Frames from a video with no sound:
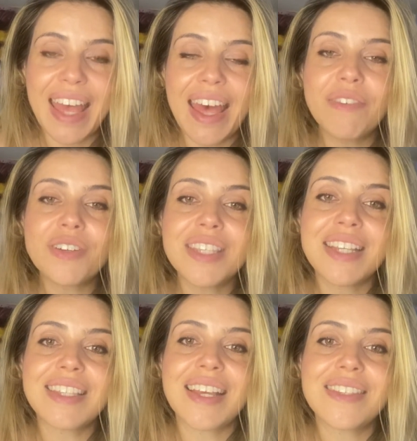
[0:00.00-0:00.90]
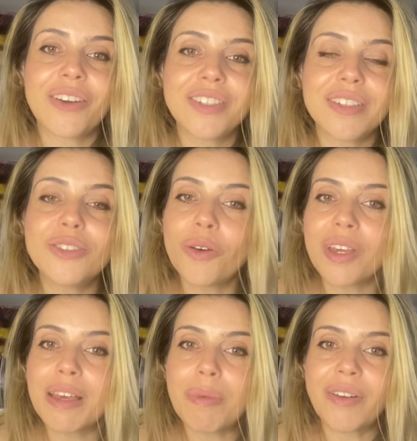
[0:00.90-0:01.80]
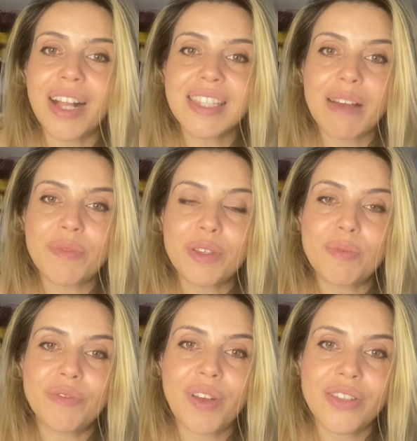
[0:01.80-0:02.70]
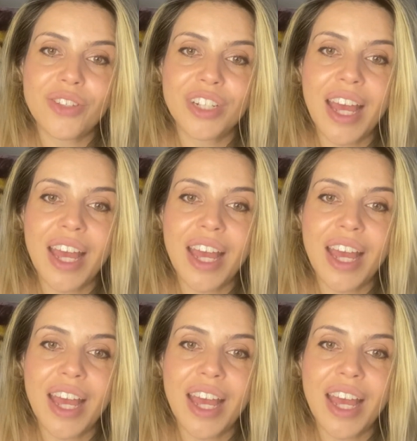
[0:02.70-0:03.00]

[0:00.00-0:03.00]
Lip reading: Ever since I started talking about Alzheimer's prevention,